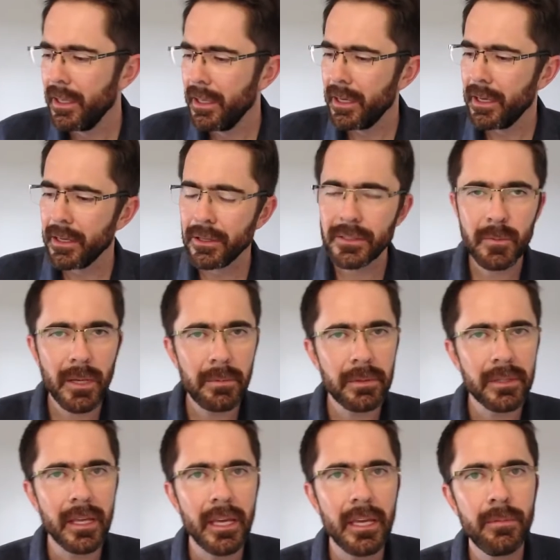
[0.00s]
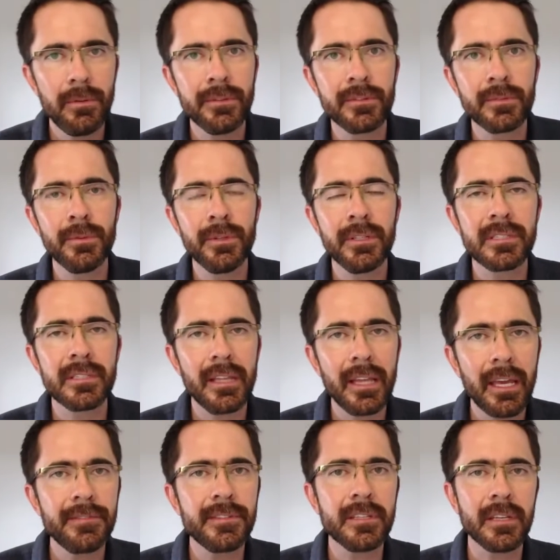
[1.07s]
God's people, the Hebrews, were
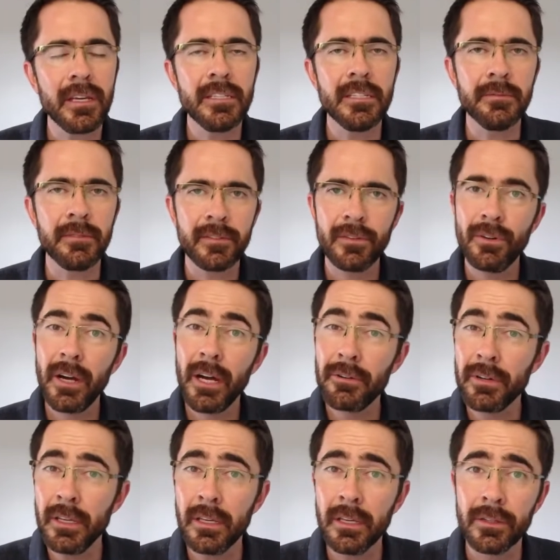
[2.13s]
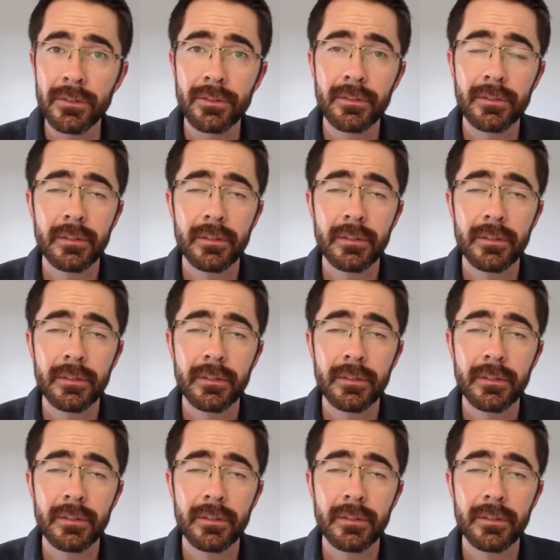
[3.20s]
slaves in Egypt for 400 years.